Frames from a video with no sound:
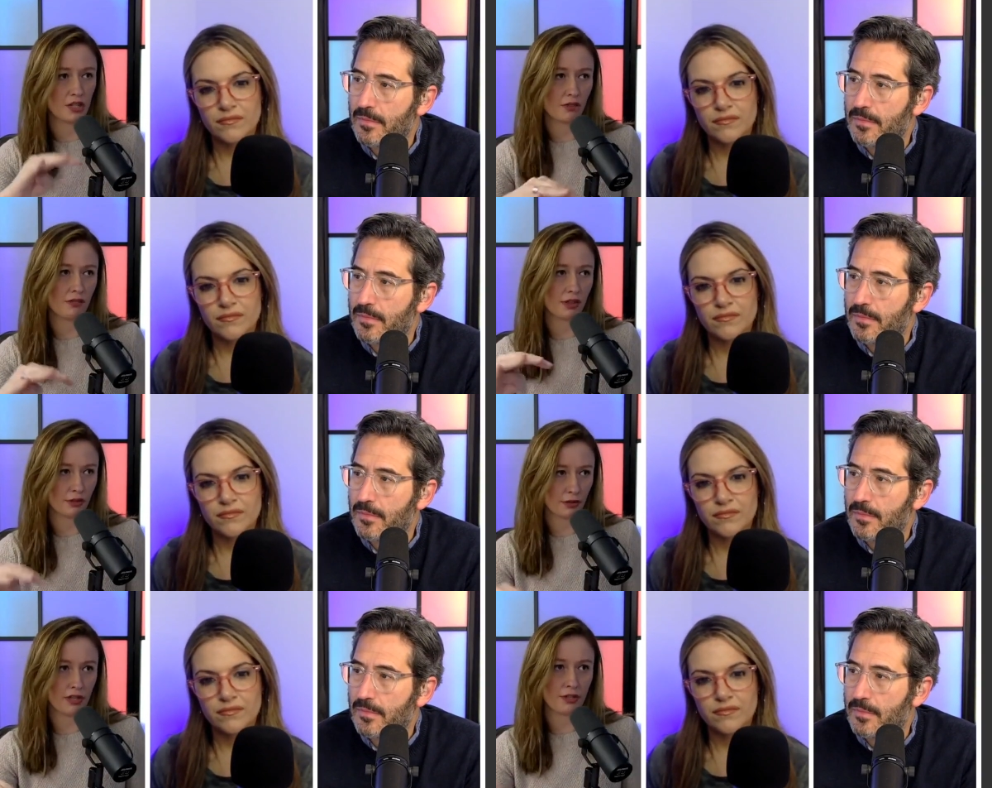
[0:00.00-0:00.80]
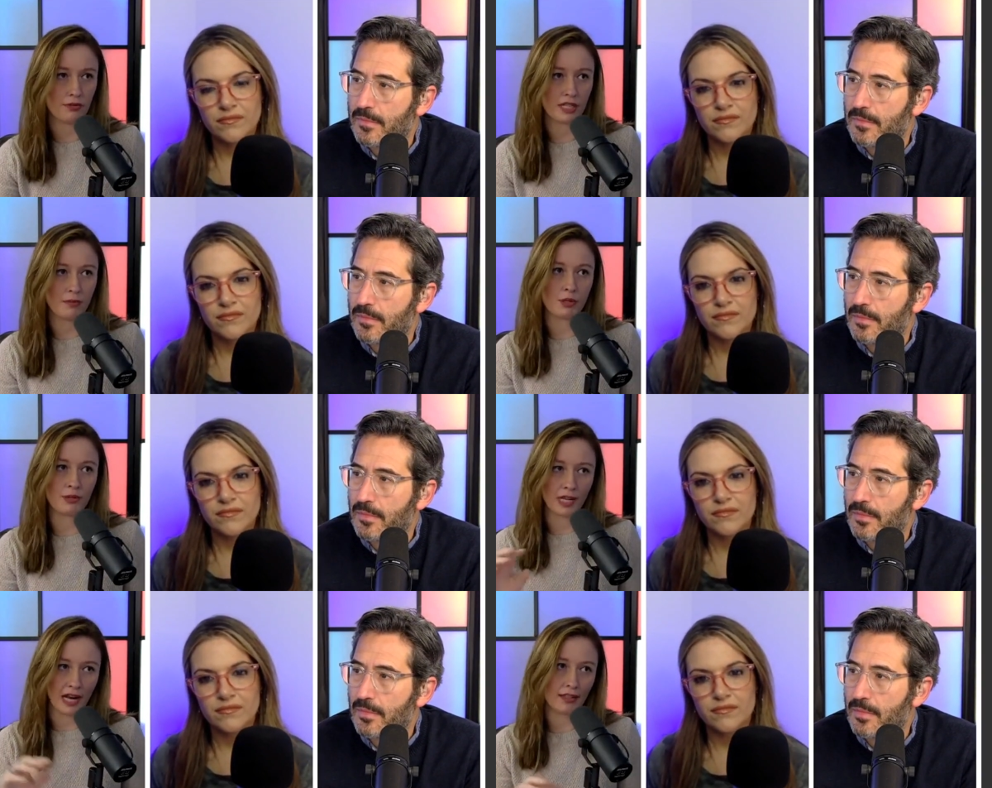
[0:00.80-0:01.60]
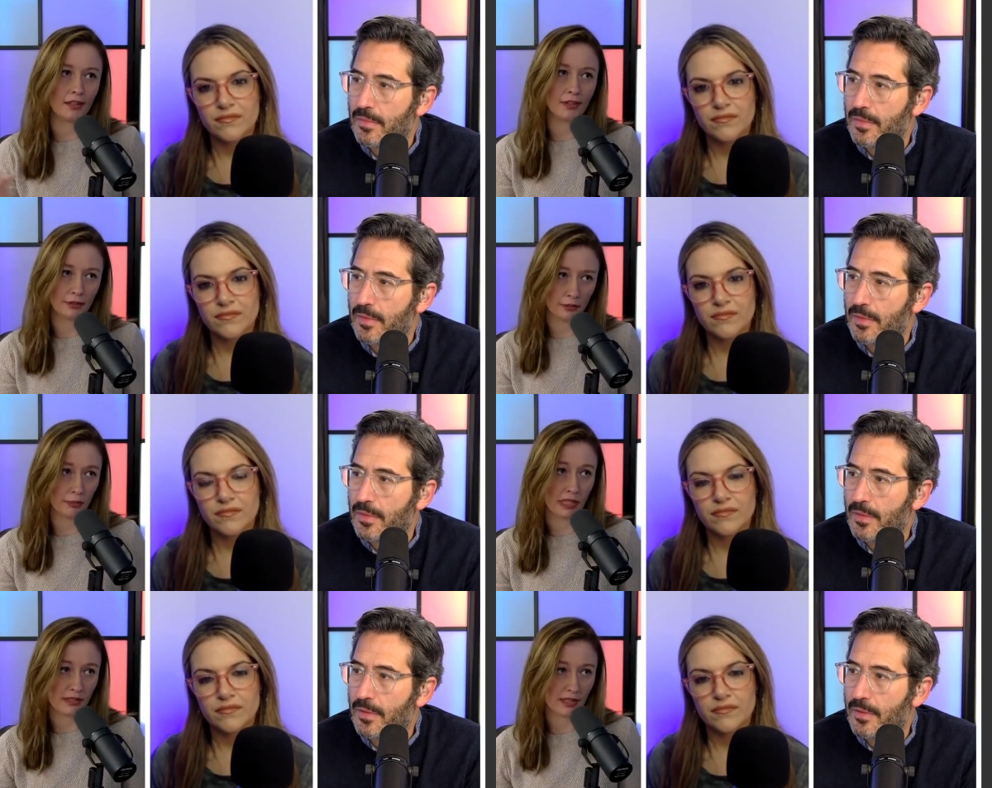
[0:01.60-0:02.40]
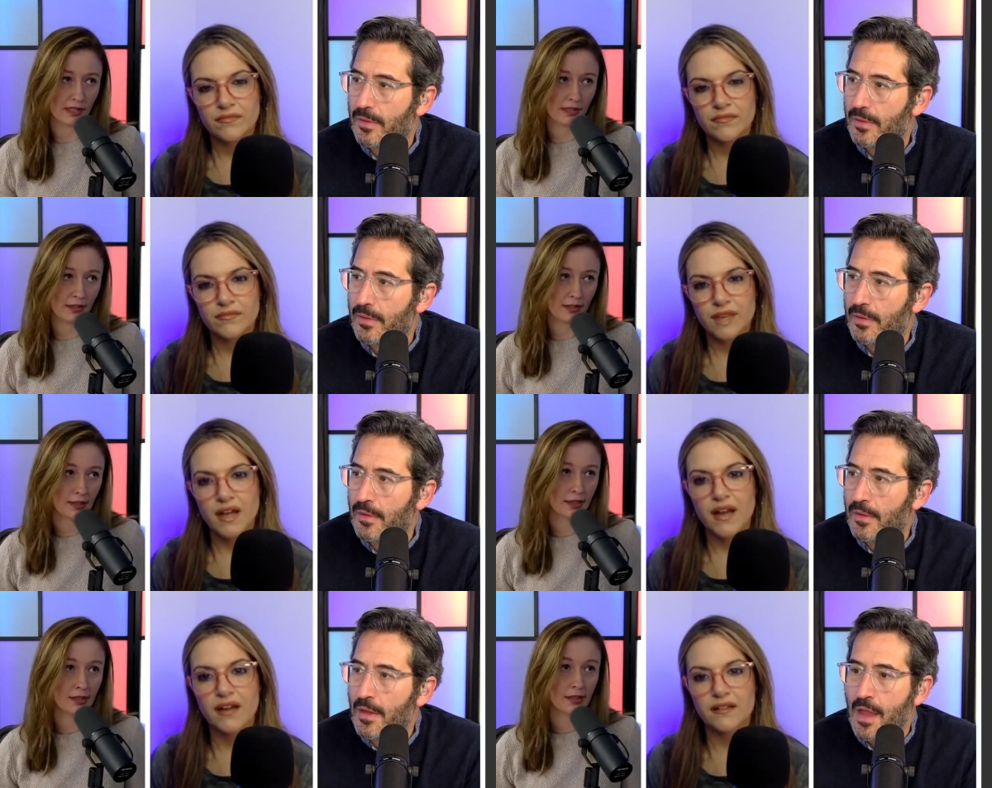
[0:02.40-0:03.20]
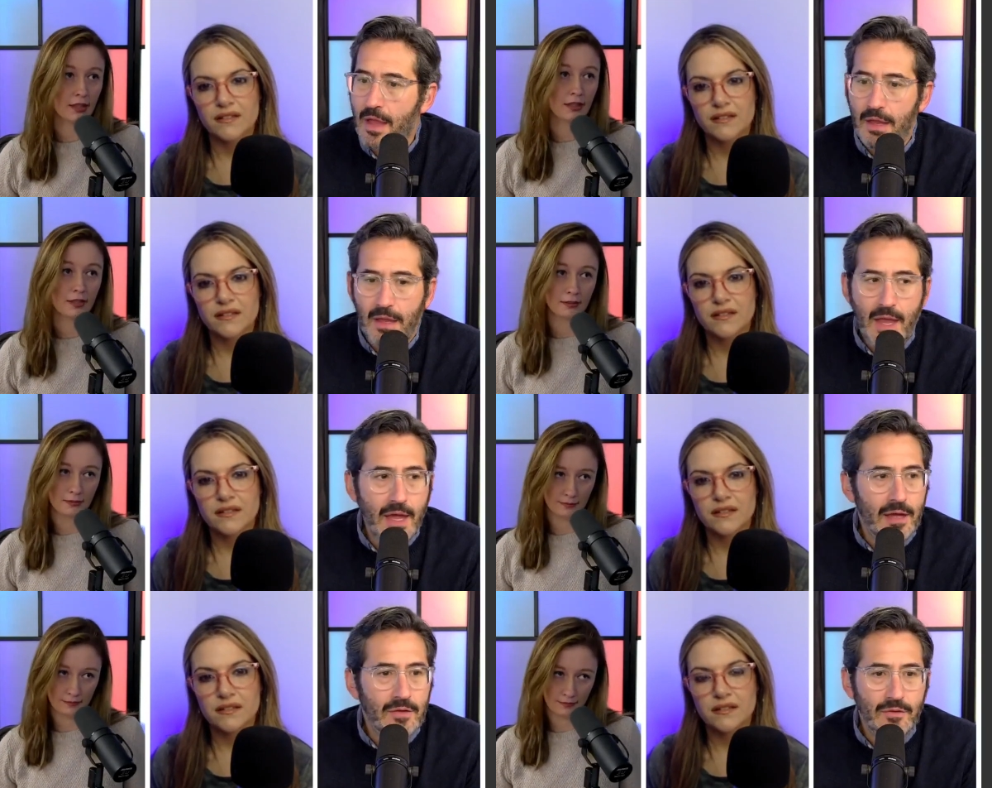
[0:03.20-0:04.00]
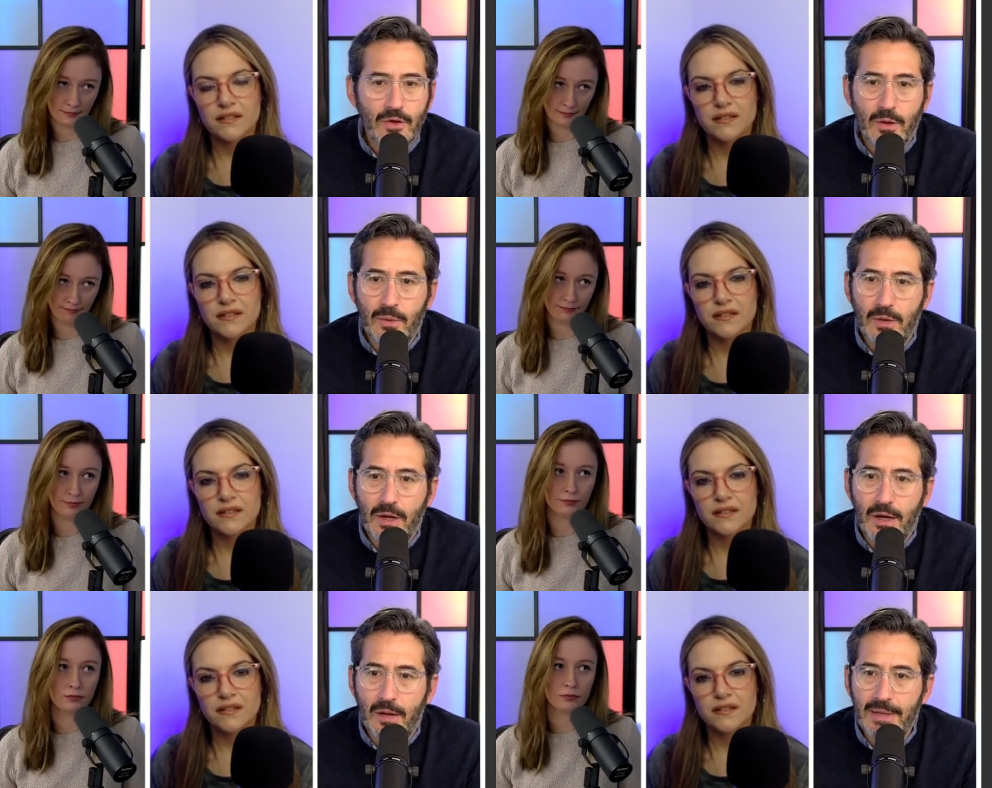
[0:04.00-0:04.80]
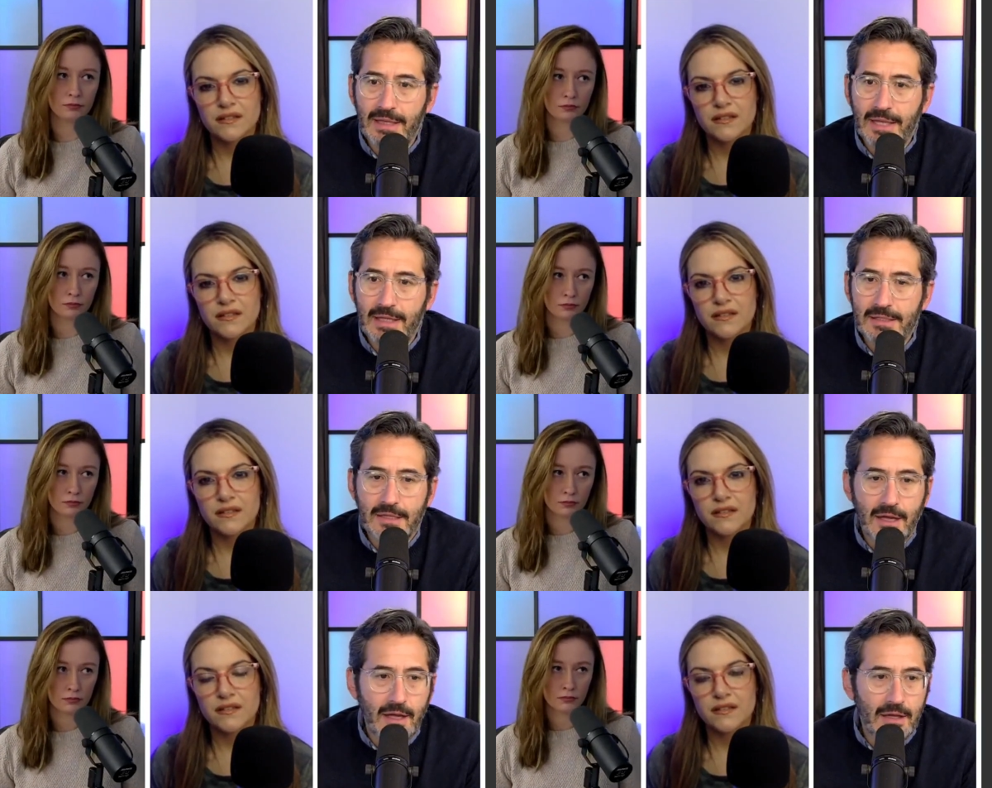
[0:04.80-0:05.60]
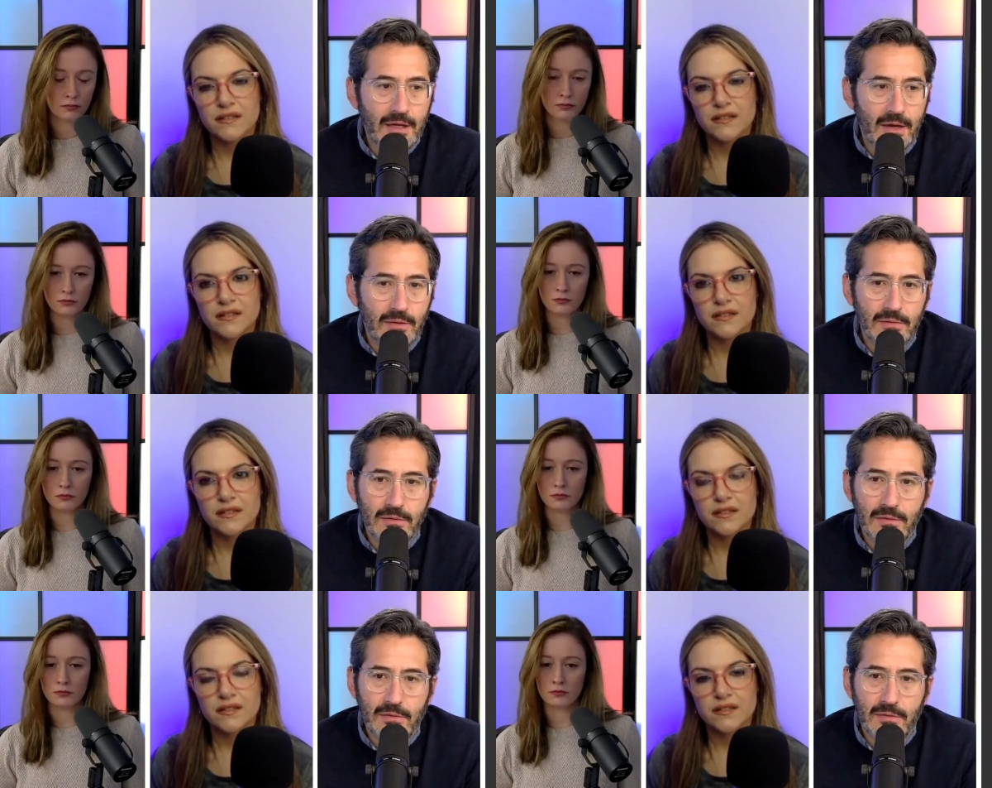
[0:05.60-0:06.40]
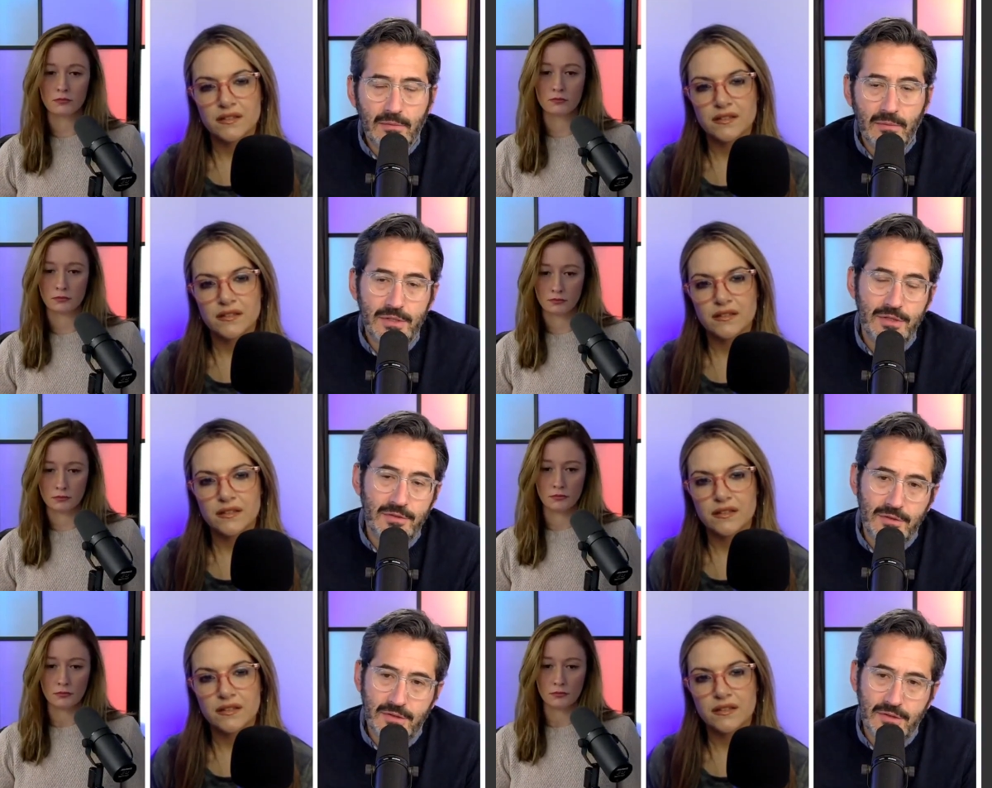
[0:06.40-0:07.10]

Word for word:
Speaker 1: each of the thirty-two teams are technically their own business. Uh.
Speaker 2: Yeah. So, uh, I mean, let's, uh, you know, which is